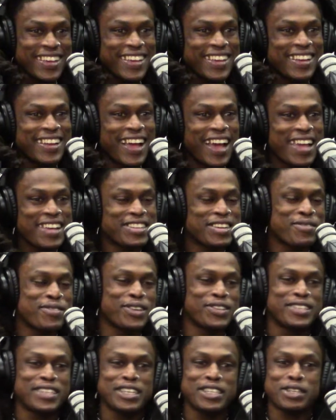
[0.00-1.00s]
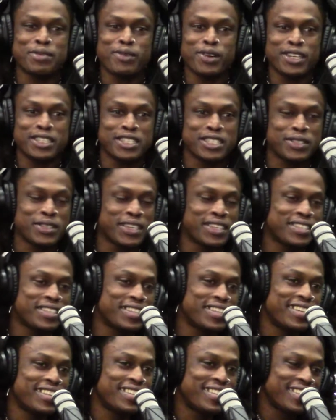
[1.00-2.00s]
Nah, I ain't trying to be no teacher, bro. It's
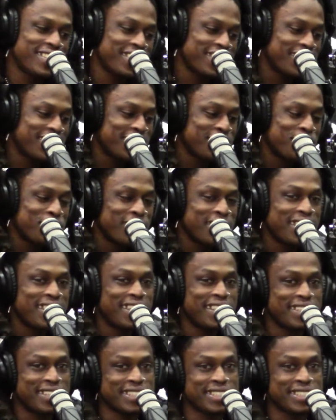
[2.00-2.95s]
just what it is.